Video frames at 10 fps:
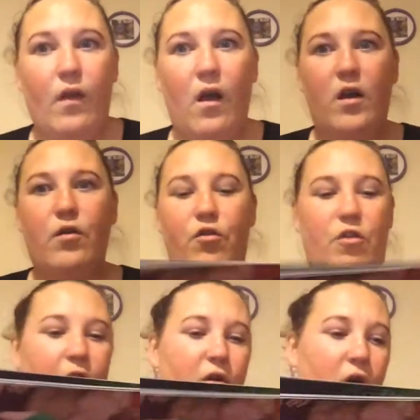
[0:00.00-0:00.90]
I
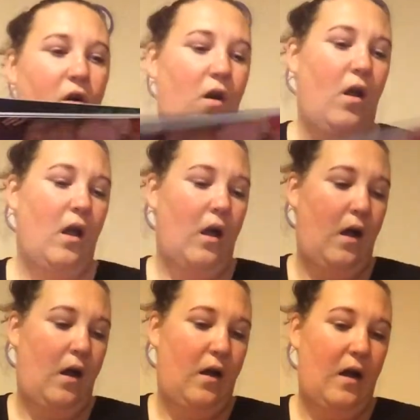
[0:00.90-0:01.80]
also got
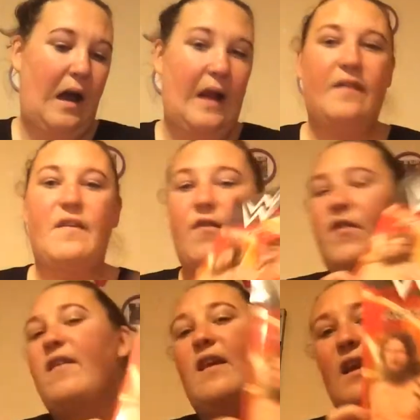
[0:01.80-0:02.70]
an
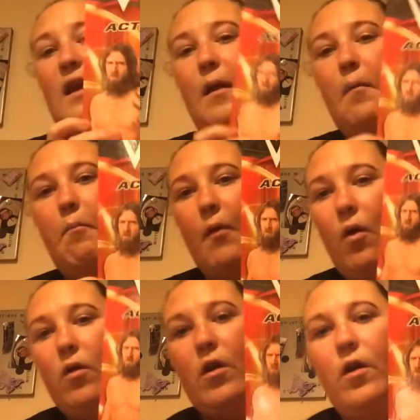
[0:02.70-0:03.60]
activity
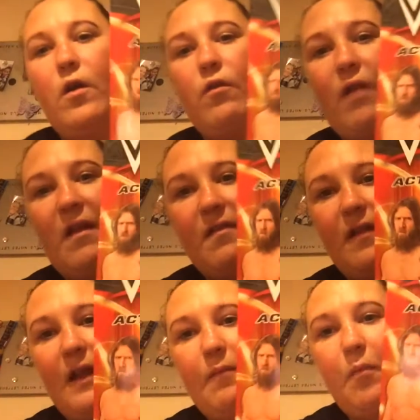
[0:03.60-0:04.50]
book,
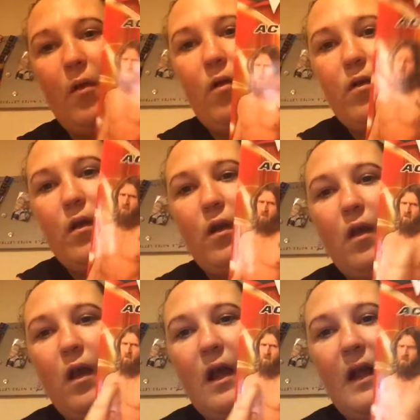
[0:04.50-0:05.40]
wrestling book,
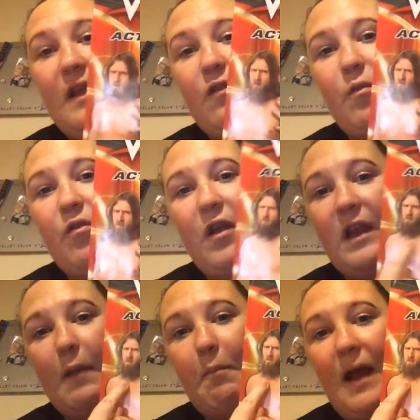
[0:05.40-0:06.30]
and this was
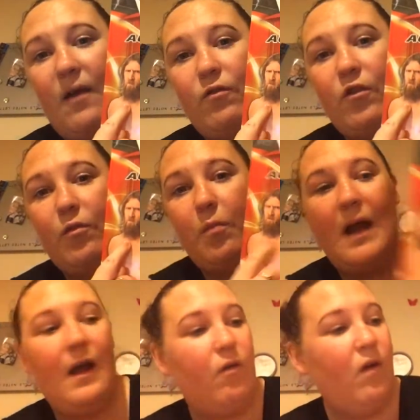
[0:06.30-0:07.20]
only £1 as
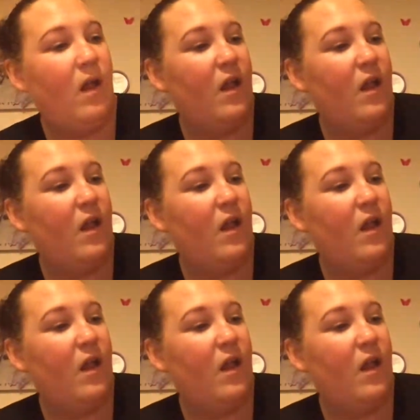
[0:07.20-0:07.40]
well.